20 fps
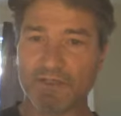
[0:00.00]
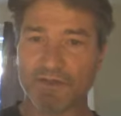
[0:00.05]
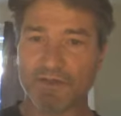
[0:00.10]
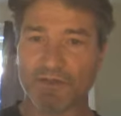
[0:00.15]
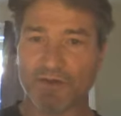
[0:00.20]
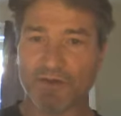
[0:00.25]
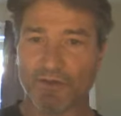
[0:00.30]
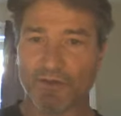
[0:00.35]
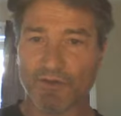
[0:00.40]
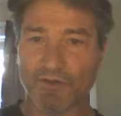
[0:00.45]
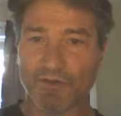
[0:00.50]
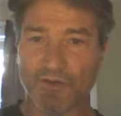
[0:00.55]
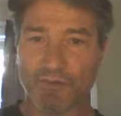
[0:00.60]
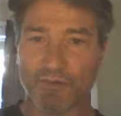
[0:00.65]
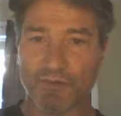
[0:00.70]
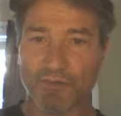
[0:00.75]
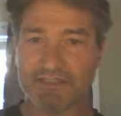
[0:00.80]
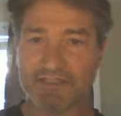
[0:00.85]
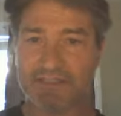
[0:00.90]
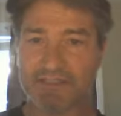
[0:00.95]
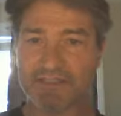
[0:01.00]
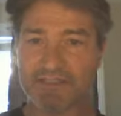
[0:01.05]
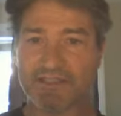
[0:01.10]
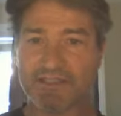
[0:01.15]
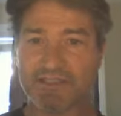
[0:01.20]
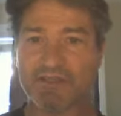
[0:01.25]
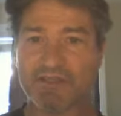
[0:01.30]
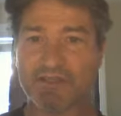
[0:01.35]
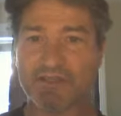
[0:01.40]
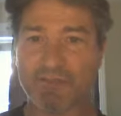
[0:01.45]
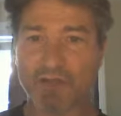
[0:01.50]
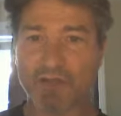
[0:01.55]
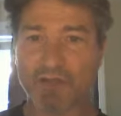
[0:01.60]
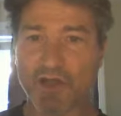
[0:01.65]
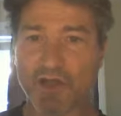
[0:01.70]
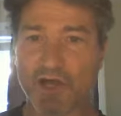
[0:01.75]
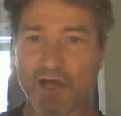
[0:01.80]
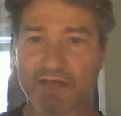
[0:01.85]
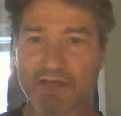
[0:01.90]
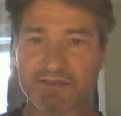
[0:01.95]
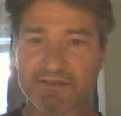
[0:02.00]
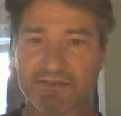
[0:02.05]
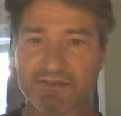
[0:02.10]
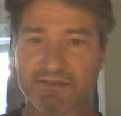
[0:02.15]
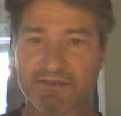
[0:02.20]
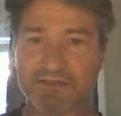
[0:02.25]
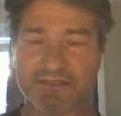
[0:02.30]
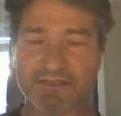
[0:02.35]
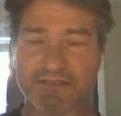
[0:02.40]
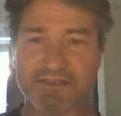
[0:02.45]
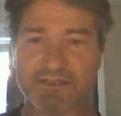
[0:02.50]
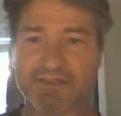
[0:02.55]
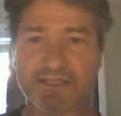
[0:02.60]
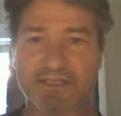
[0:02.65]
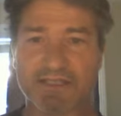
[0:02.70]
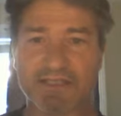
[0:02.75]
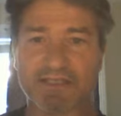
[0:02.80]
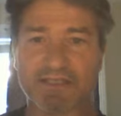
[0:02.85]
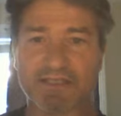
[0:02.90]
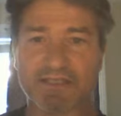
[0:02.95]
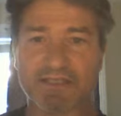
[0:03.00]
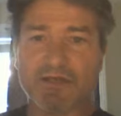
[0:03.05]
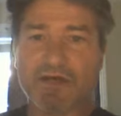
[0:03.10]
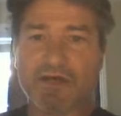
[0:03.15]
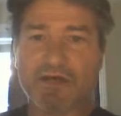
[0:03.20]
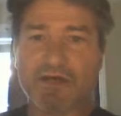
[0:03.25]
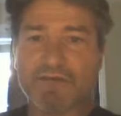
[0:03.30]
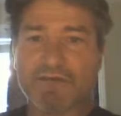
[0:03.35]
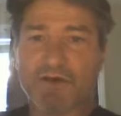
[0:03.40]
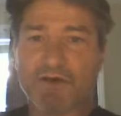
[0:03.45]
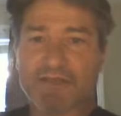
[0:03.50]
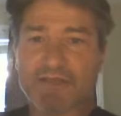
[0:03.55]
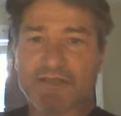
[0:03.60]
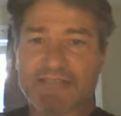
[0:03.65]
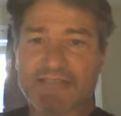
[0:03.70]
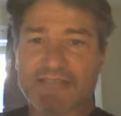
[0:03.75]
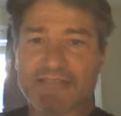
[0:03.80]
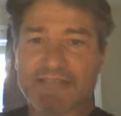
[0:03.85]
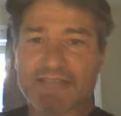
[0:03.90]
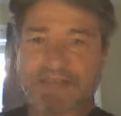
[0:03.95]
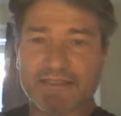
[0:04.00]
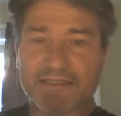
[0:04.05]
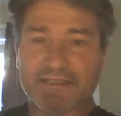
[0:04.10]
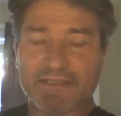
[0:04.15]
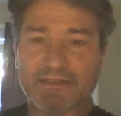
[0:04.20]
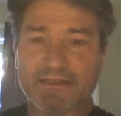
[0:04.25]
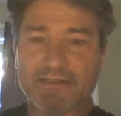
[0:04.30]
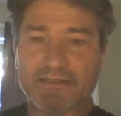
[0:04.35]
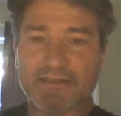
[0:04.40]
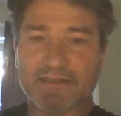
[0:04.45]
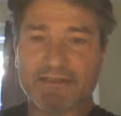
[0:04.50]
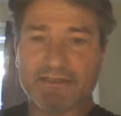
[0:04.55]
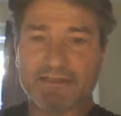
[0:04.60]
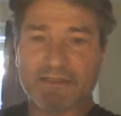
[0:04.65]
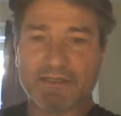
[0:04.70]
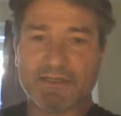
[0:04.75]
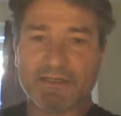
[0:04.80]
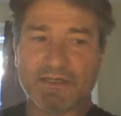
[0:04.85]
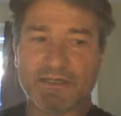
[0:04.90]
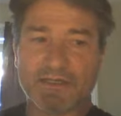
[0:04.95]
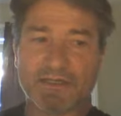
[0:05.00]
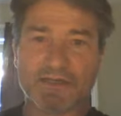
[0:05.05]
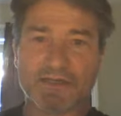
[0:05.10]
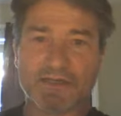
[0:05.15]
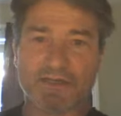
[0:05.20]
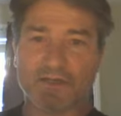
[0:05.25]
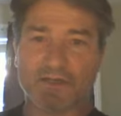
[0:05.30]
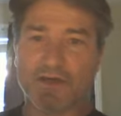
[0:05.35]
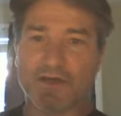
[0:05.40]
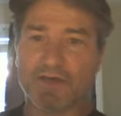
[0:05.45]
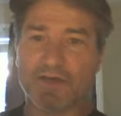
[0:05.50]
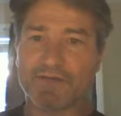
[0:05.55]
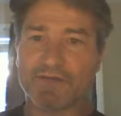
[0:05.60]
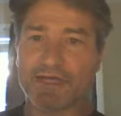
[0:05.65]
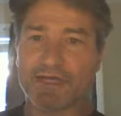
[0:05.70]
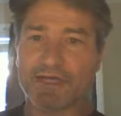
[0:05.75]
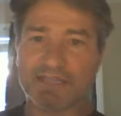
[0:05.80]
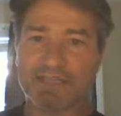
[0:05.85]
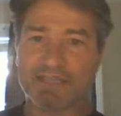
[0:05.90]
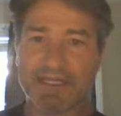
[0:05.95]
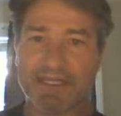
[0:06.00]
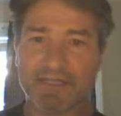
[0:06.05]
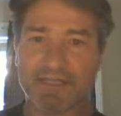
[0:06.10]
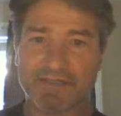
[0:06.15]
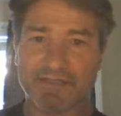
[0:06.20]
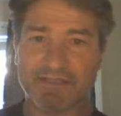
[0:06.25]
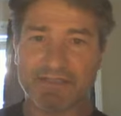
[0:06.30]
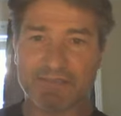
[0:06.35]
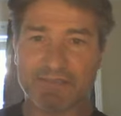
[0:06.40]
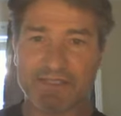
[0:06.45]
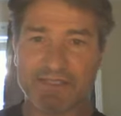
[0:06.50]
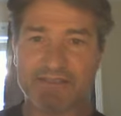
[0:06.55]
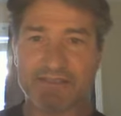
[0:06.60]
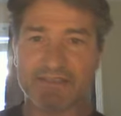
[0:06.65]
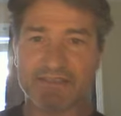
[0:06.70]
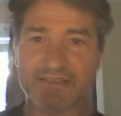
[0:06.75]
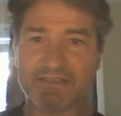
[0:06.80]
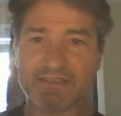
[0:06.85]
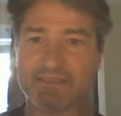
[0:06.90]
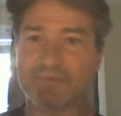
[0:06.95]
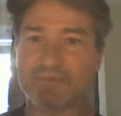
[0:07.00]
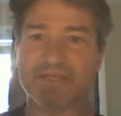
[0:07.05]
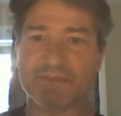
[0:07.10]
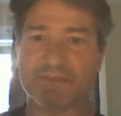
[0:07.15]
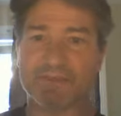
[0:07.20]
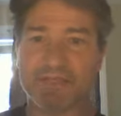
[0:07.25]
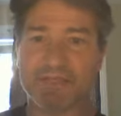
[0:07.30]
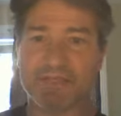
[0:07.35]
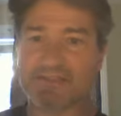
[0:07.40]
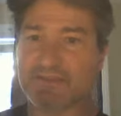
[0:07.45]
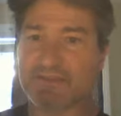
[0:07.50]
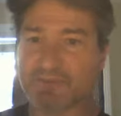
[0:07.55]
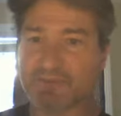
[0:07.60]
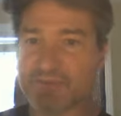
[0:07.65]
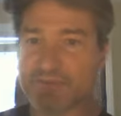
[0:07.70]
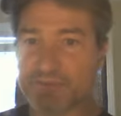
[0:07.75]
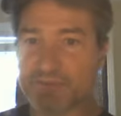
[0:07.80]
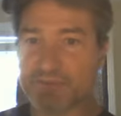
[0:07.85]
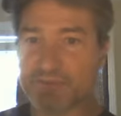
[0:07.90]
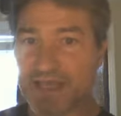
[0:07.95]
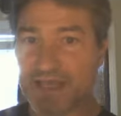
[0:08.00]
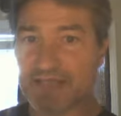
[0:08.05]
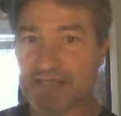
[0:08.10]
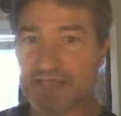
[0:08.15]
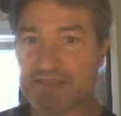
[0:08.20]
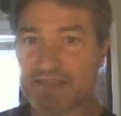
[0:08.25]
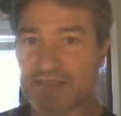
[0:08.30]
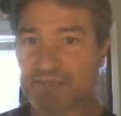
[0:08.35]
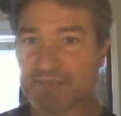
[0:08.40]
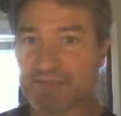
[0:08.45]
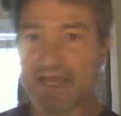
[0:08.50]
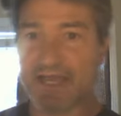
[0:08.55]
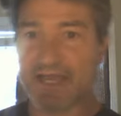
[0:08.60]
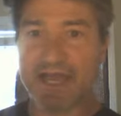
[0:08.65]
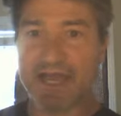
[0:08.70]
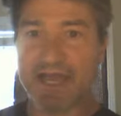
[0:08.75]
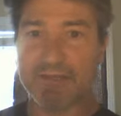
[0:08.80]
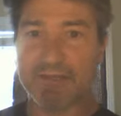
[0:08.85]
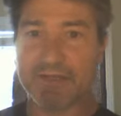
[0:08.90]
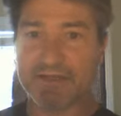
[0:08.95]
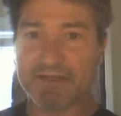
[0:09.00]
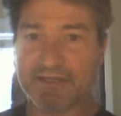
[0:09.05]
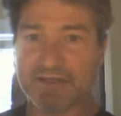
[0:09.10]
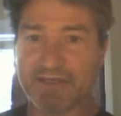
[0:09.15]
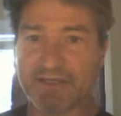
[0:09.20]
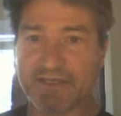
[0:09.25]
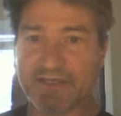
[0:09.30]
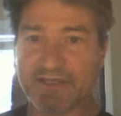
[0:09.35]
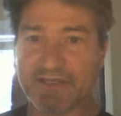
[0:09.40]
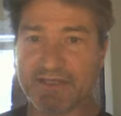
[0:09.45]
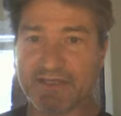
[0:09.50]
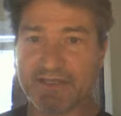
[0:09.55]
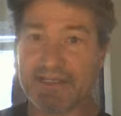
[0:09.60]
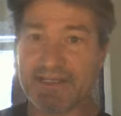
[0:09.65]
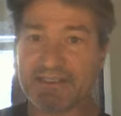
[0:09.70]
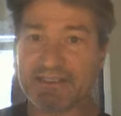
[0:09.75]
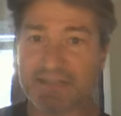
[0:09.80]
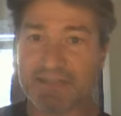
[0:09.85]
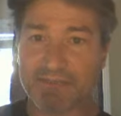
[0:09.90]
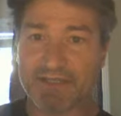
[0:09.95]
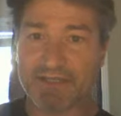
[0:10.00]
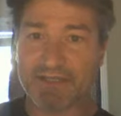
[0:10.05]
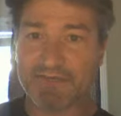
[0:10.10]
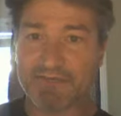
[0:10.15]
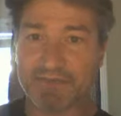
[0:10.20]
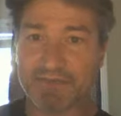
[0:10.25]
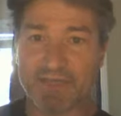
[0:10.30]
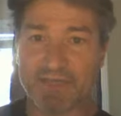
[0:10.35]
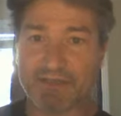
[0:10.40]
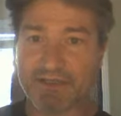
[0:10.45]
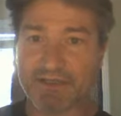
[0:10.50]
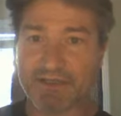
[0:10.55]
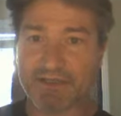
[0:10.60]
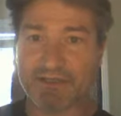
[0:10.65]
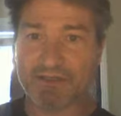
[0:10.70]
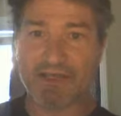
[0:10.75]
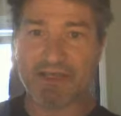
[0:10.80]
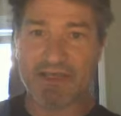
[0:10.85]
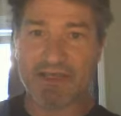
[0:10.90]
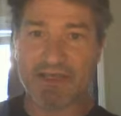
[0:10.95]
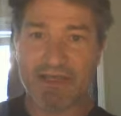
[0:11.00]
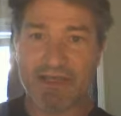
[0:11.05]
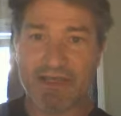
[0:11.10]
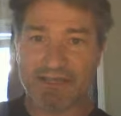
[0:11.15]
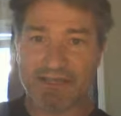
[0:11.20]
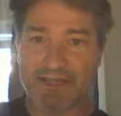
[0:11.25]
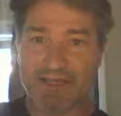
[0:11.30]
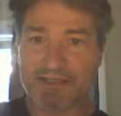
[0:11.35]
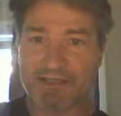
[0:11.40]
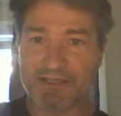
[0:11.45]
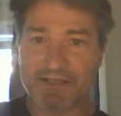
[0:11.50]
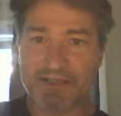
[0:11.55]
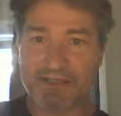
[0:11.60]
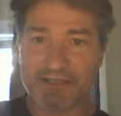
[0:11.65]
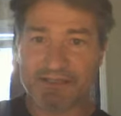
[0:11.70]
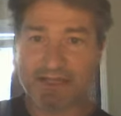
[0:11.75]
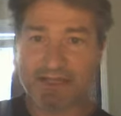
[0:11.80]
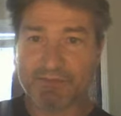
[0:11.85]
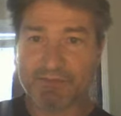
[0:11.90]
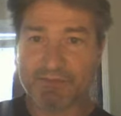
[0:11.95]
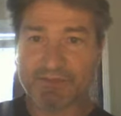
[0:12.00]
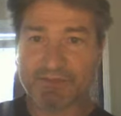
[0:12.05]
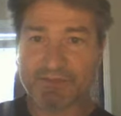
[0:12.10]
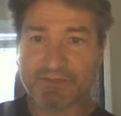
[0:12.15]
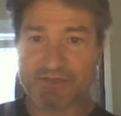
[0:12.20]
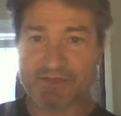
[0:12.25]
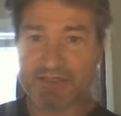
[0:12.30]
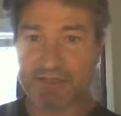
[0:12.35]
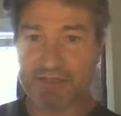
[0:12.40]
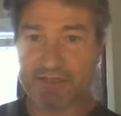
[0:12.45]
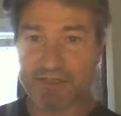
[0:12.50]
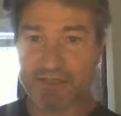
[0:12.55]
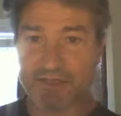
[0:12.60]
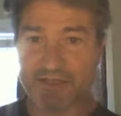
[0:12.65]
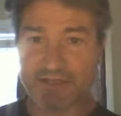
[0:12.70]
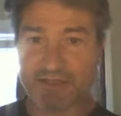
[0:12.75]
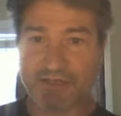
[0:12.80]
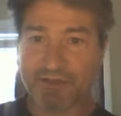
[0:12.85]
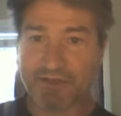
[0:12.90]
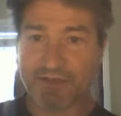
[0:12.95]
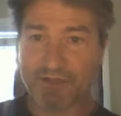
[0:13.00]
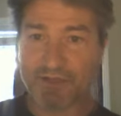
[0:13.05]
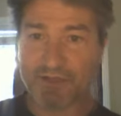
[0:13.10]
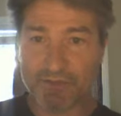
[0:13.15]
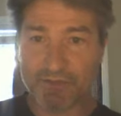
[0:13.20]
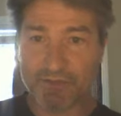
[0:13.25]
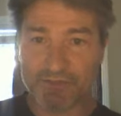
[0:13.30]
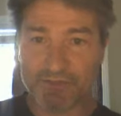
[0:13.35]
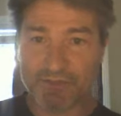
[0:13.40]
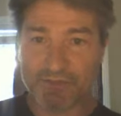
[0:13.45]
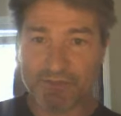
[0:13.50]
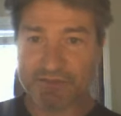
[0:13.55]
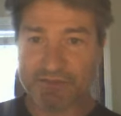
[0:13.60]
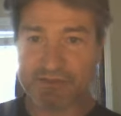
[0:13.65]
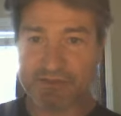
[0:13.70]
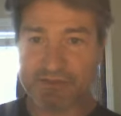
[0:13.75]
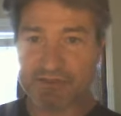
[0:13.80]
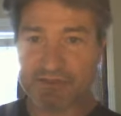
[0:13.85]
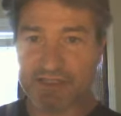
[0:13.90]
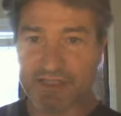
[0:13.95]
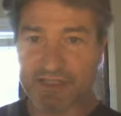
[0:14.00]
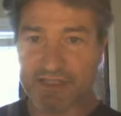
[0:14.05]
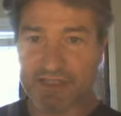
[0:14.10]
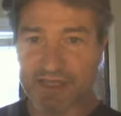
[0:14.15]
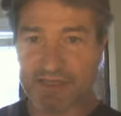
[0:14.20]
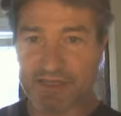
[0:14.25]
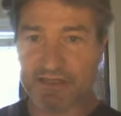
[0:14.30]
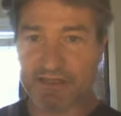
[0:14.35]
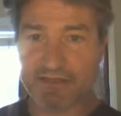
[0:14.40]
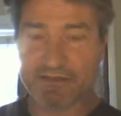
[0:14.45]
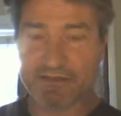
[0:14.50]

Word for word: although we consider them laws just like the law of causality the law of causality means that something must have made something happen. You can't get something from nothing. Nothing does not produce something. Nothing always produces nothing.